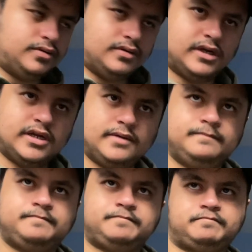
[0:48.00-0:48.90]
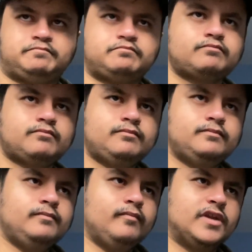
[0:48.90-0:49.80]

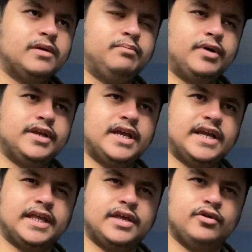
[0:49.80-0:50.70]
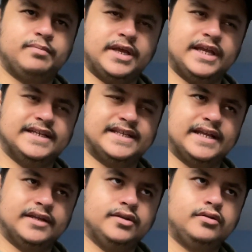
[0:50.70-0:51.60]
But yeah, he'll be eased
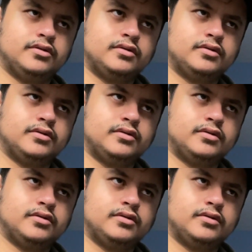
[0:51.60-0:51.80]
in.